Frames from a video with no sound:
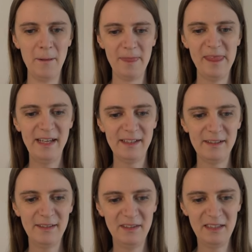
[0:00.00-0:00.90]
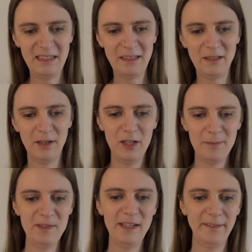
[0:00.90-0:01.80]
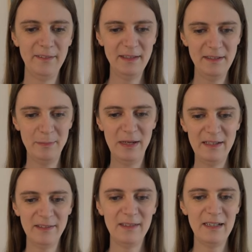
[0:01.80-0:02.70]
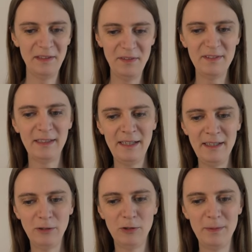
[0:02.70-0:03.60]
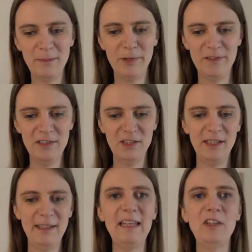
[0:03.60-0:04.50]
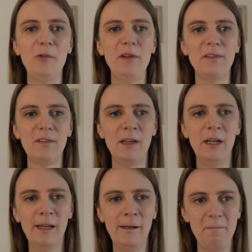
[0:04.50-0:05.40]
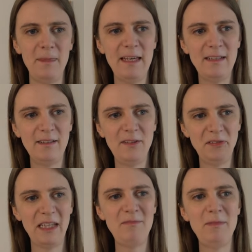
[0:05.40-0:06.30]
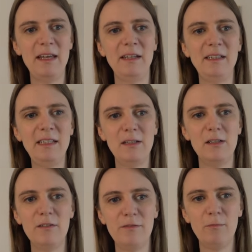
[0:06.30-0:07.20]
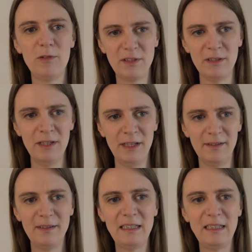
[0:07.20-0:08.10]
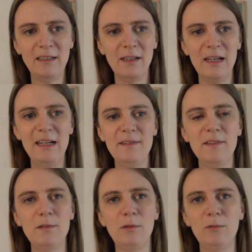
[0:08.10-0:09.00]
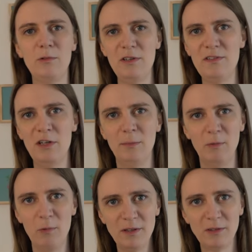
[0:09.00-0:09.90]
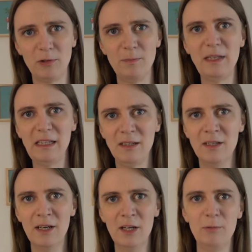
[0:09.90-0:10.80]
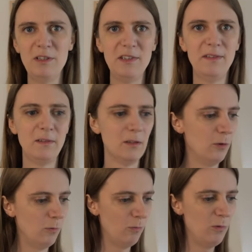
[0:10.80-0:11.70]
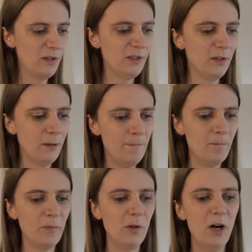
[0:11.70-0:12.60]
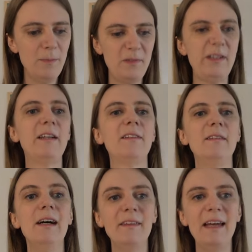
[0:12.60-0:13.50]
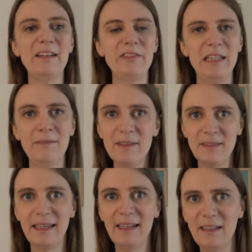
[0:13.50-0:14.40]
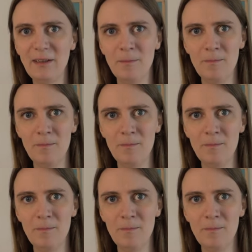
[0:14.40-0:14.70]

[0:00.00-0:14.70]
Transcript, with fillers: that the objects that the players are investigating could be potentially dangerous. And this gave me an idea of what the answer to question number one could be, which is what objects are they actually investigating?